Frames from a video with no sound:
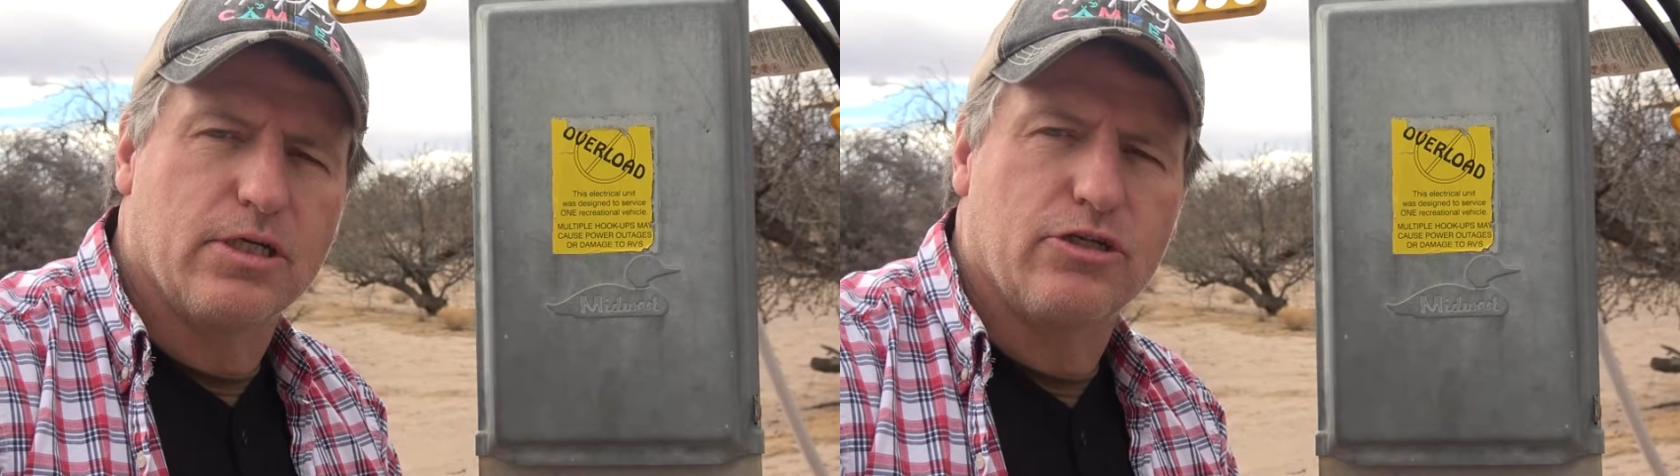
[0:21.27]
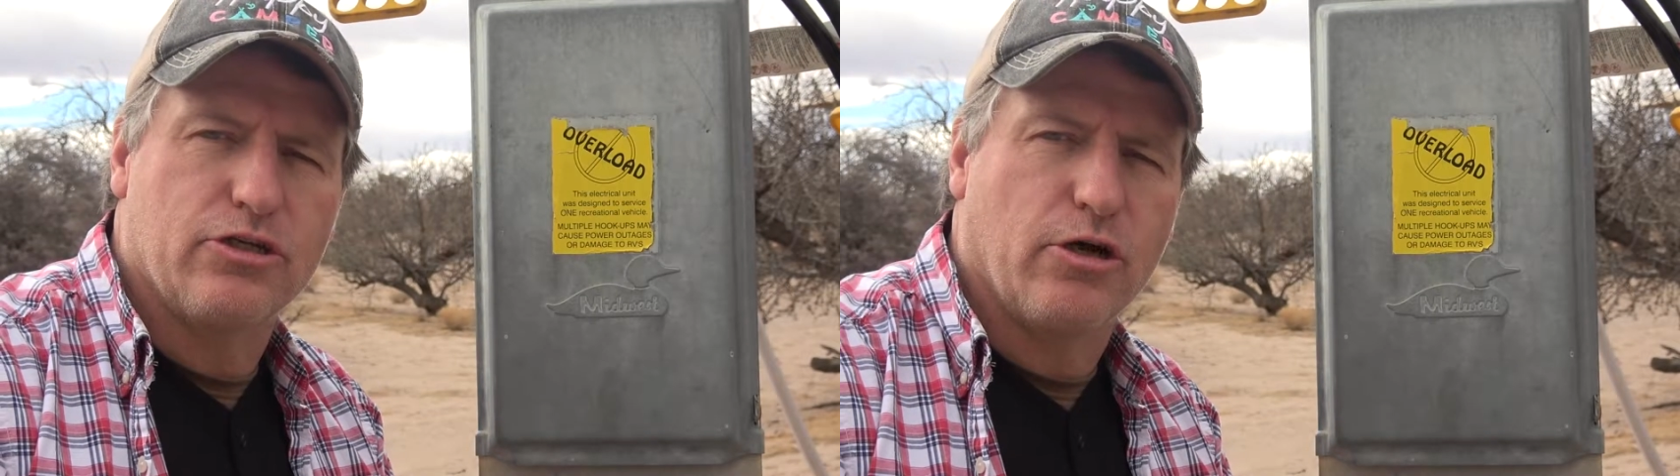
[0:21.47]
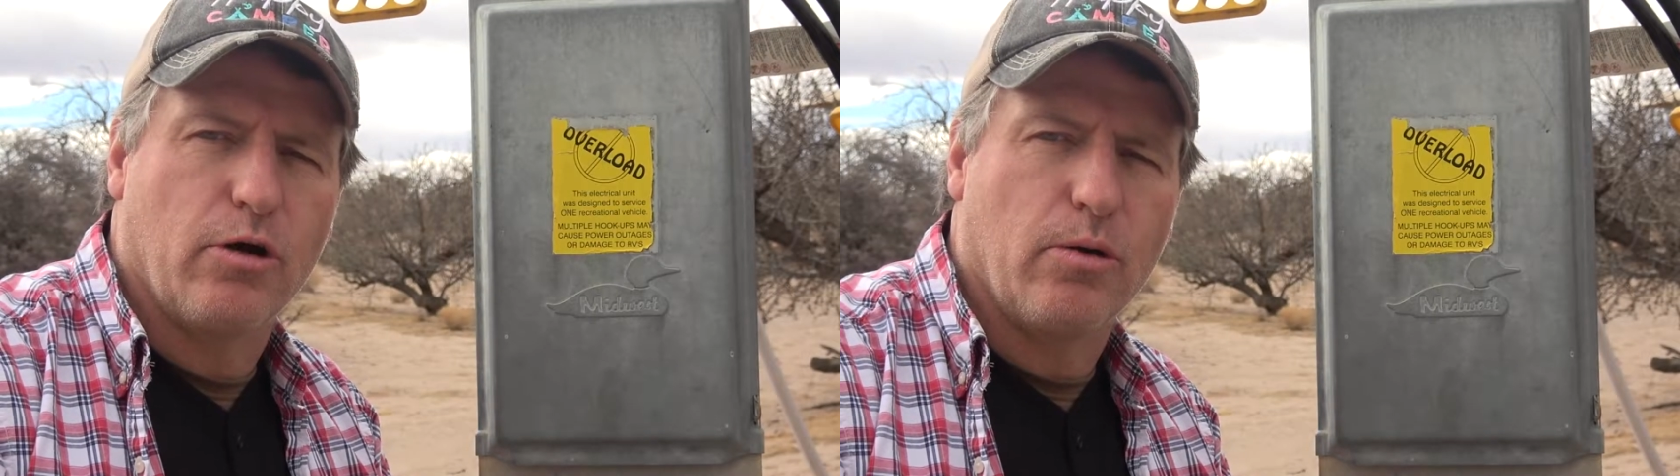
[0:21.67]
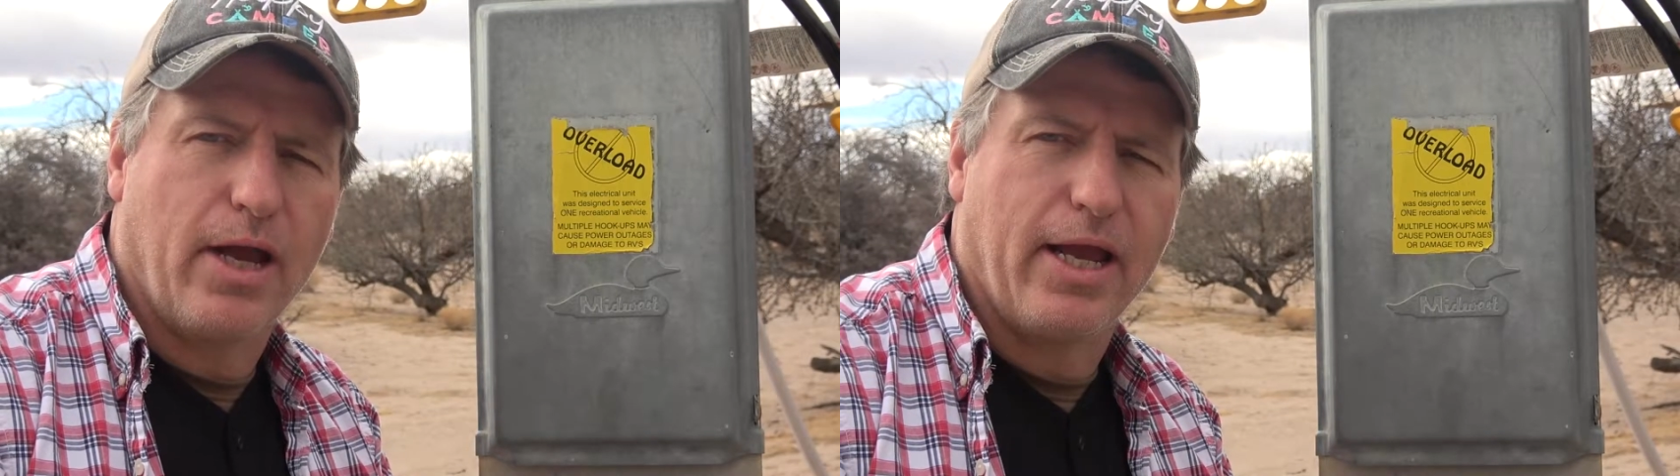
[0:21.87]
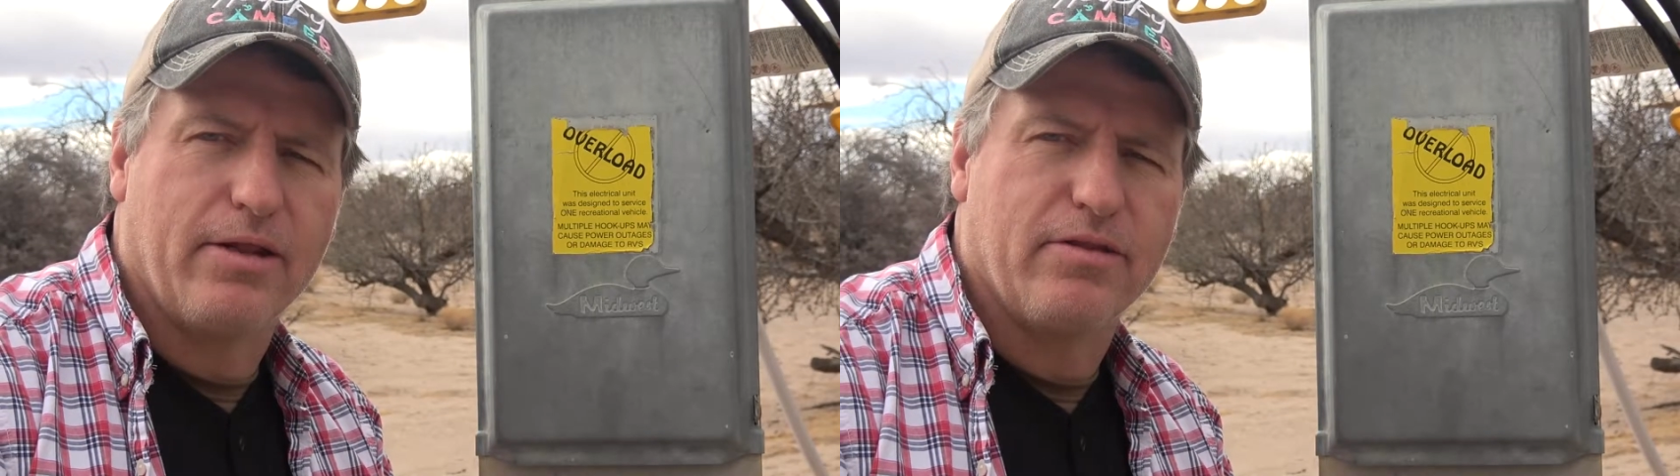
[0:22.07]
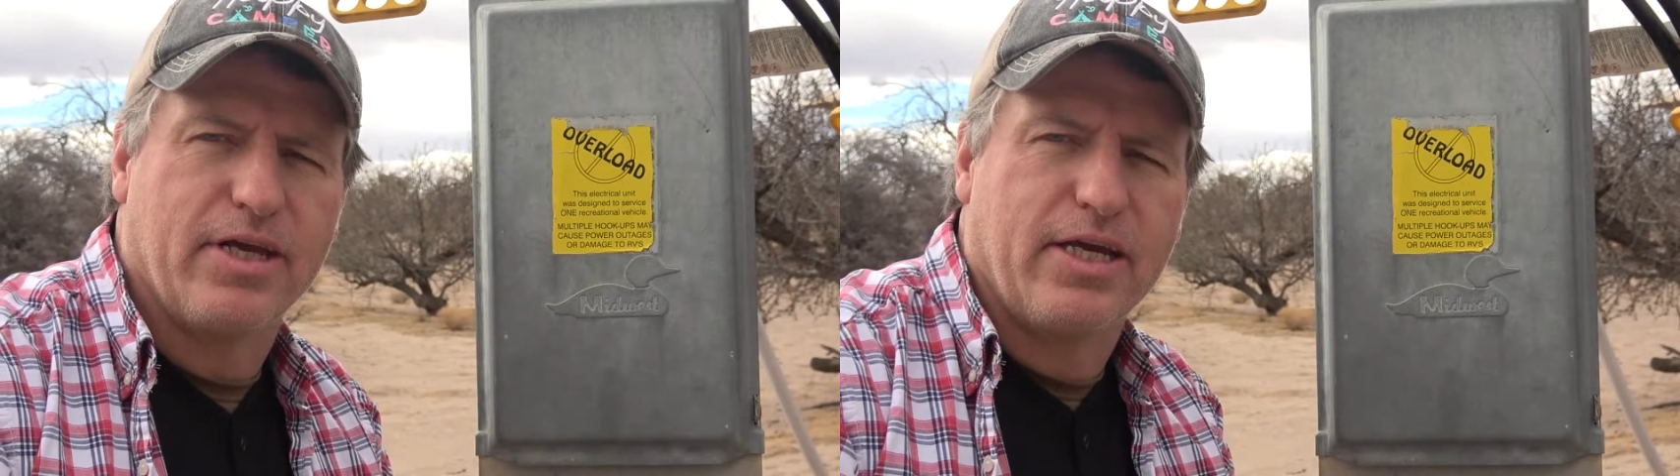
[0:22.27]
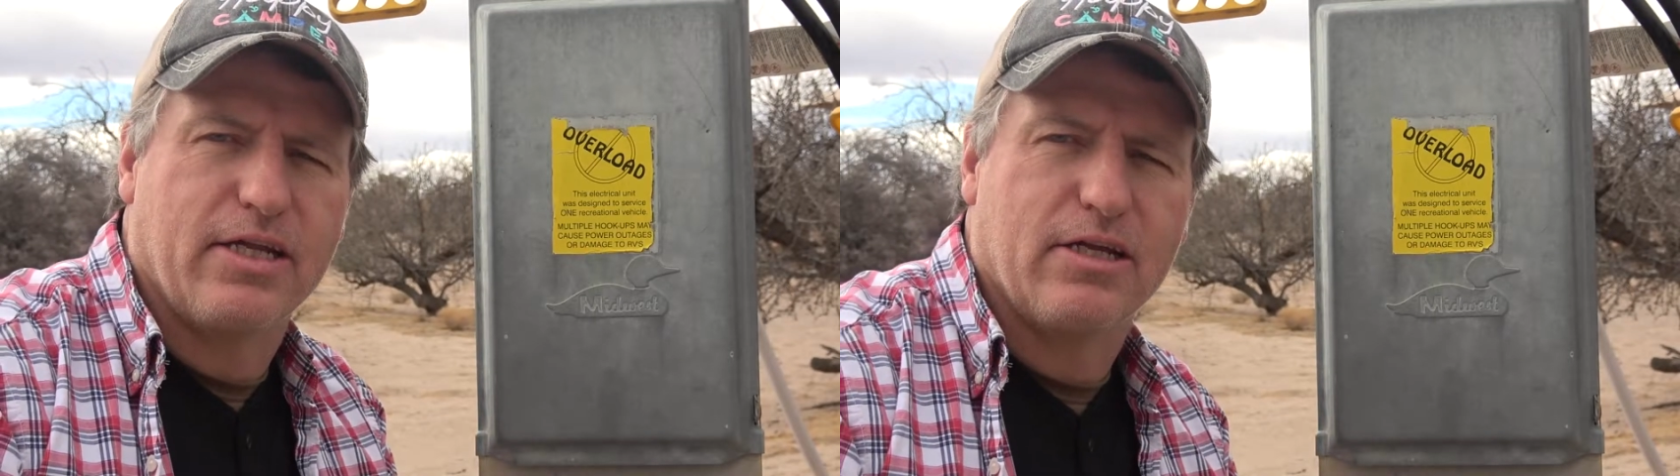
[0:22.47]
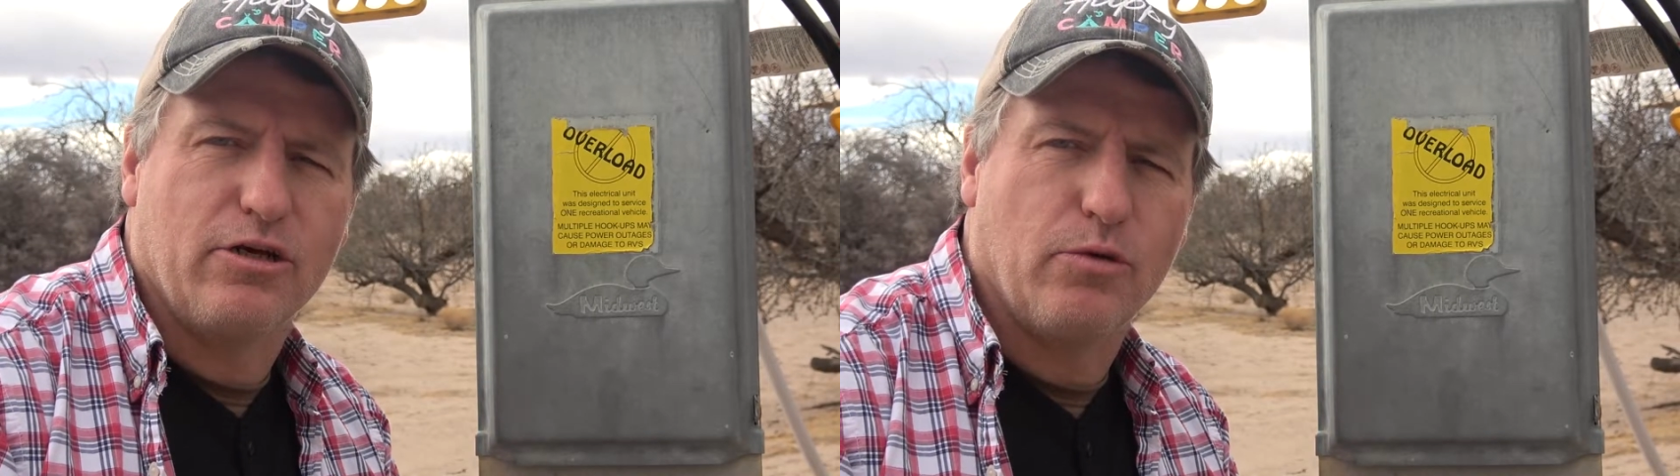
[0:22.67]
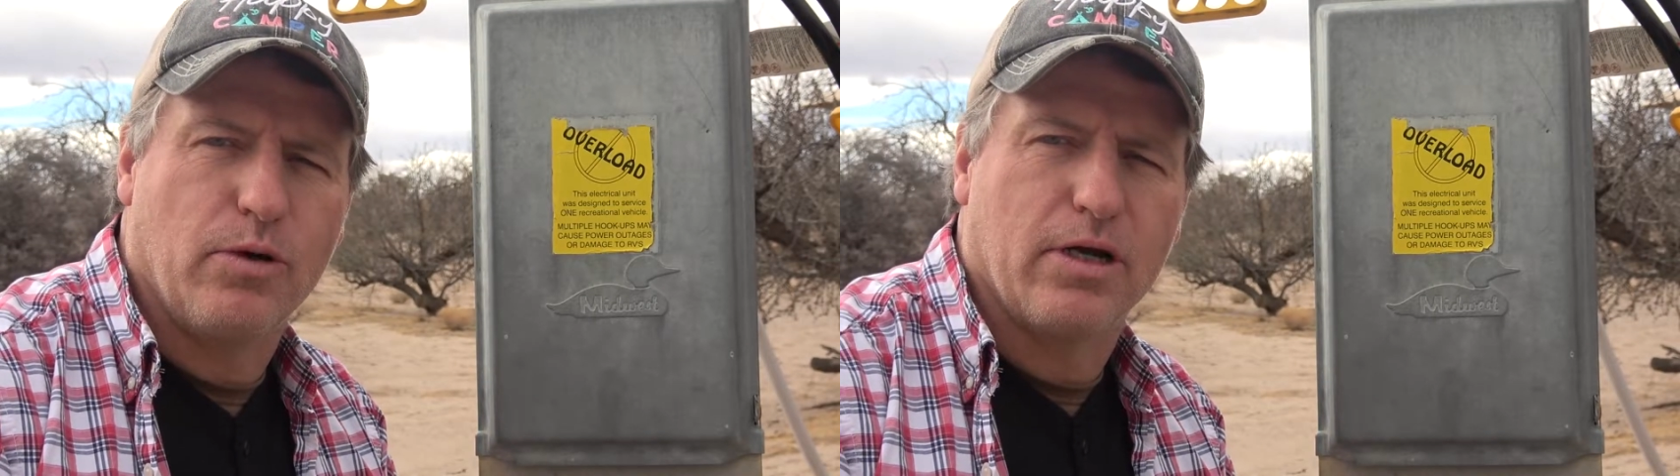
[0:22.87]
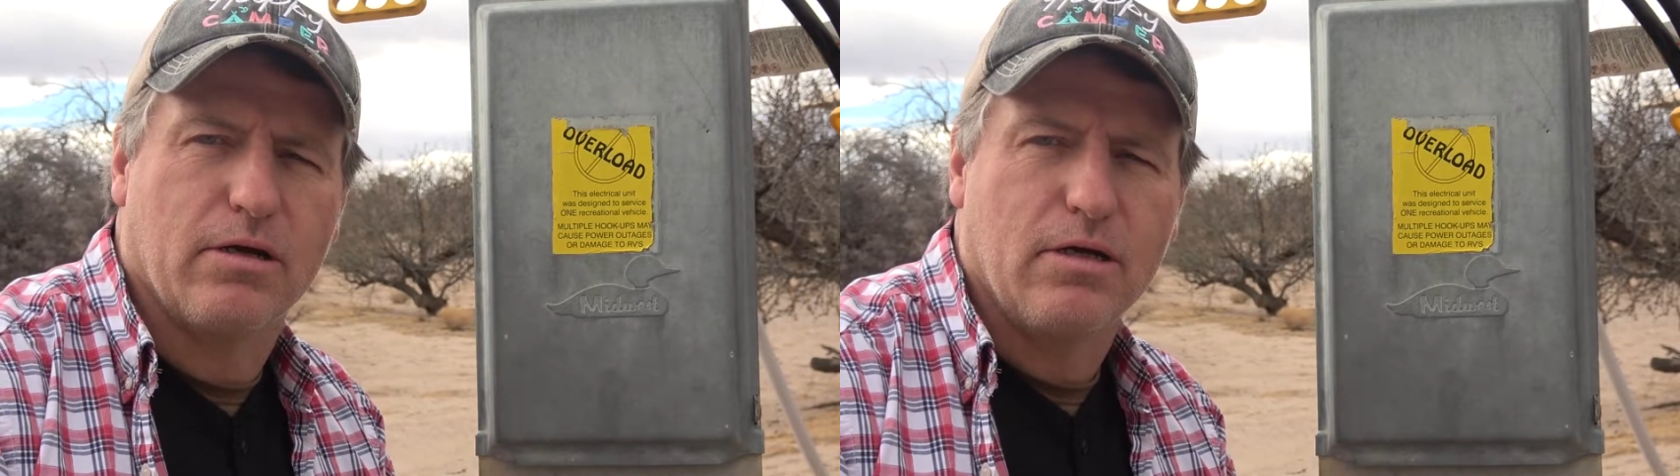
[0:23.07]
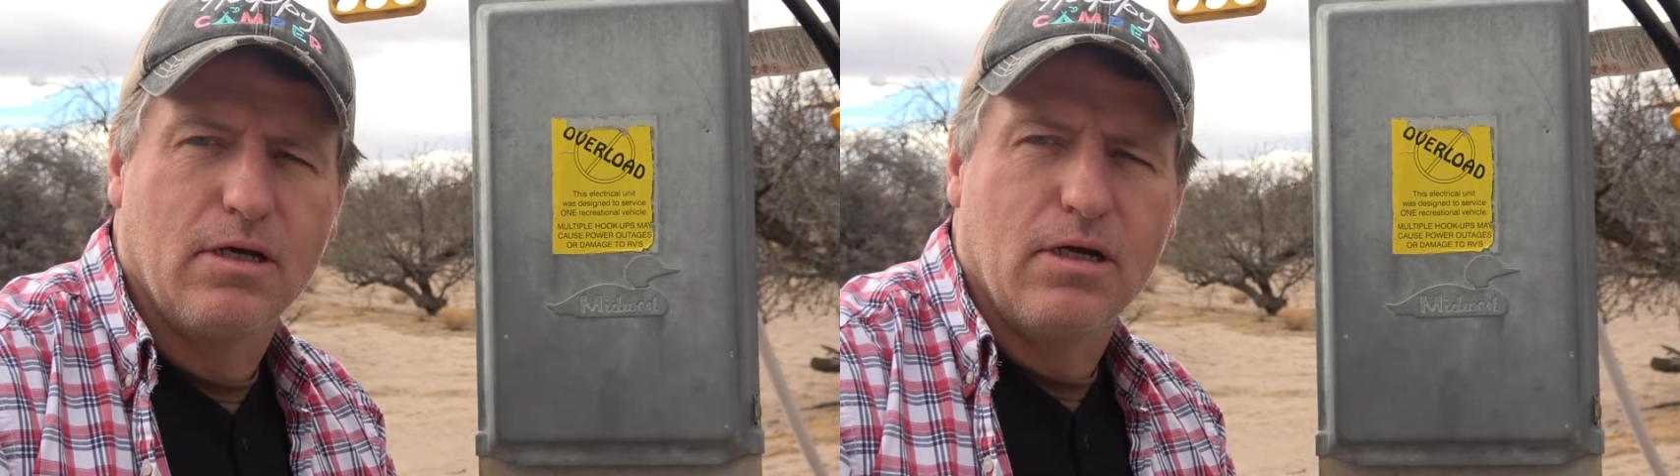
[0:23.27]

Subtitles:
this show and thinking that you want to